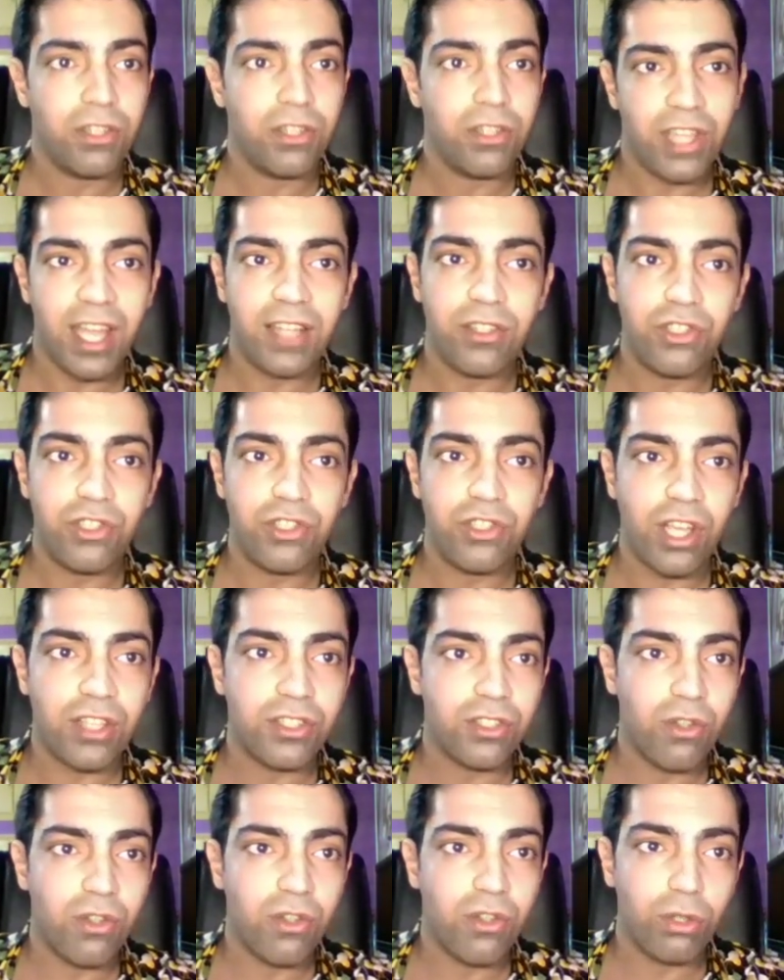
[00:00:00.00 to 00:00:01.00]
you can
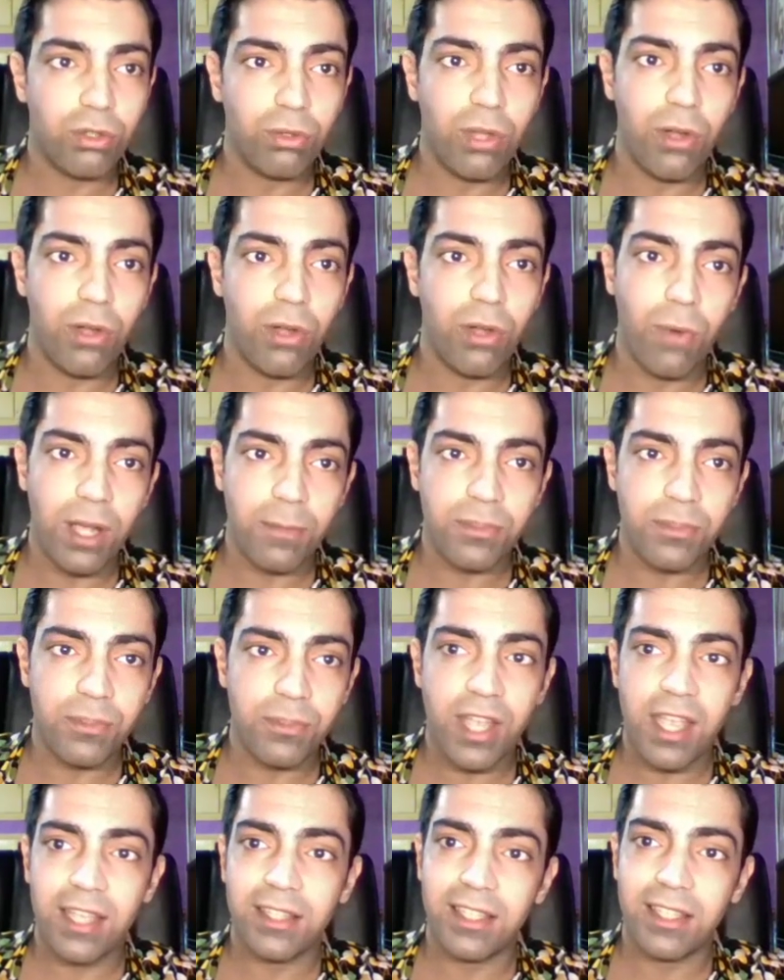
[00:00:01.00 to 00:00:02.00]
just go to the
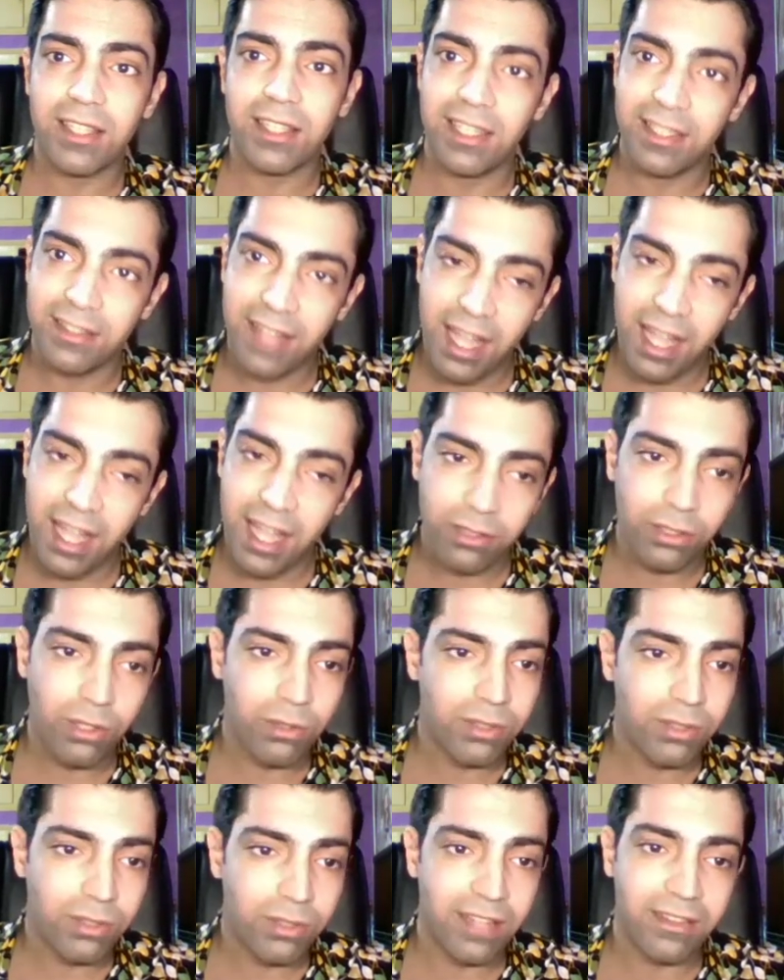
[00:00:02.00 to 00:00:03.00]
website, click
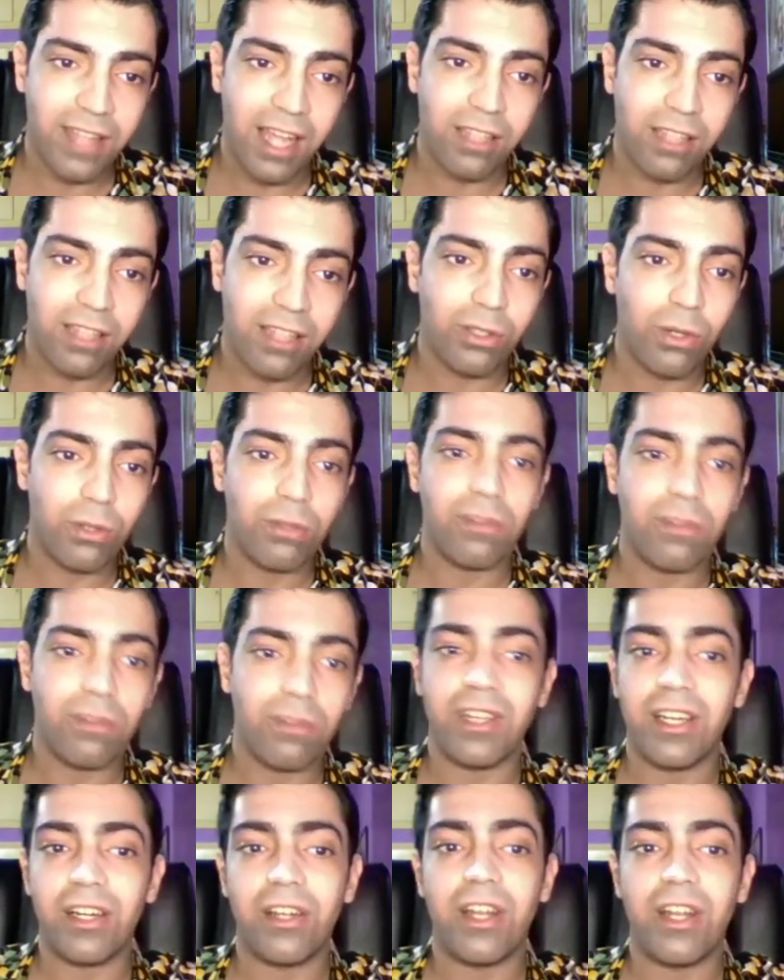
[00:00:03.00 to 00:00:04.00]
download, and
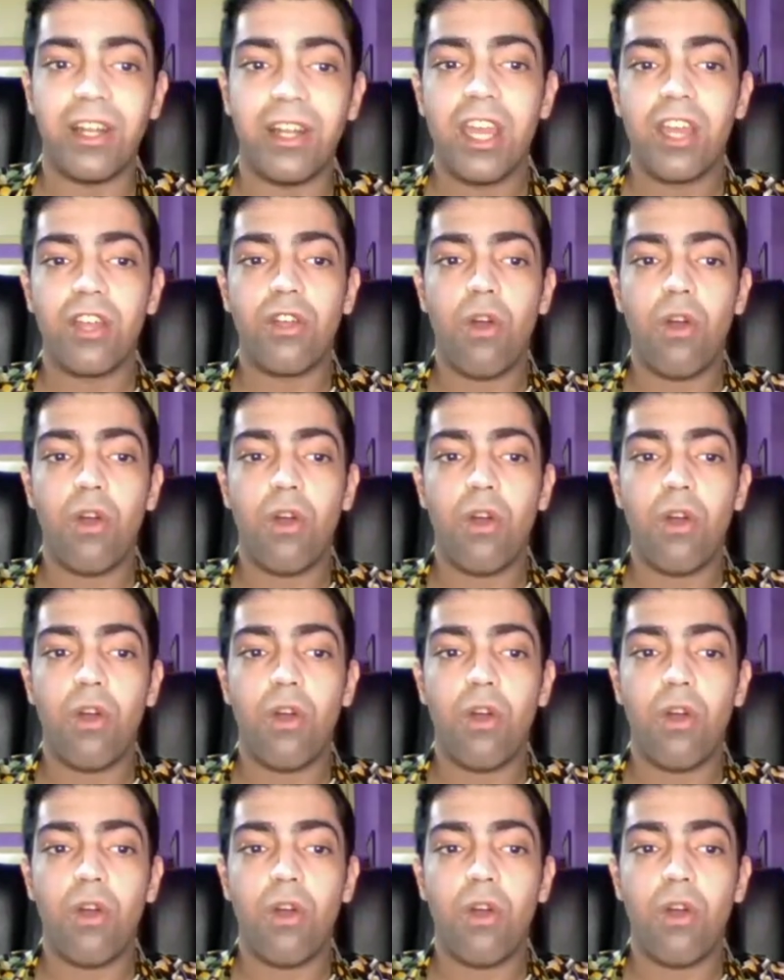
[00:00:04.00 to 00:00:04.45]
download their